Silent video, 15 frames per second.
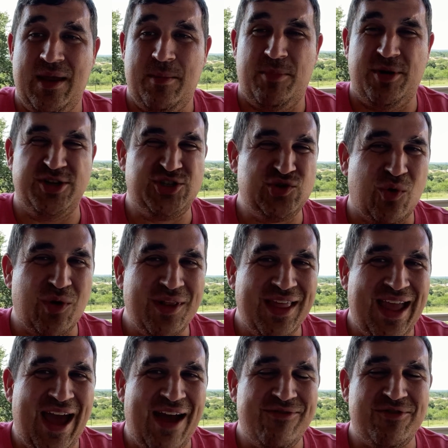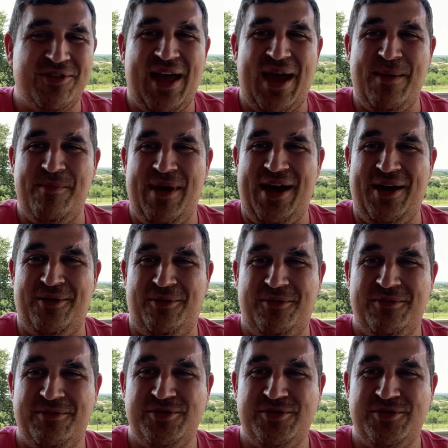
But shortly after that battle,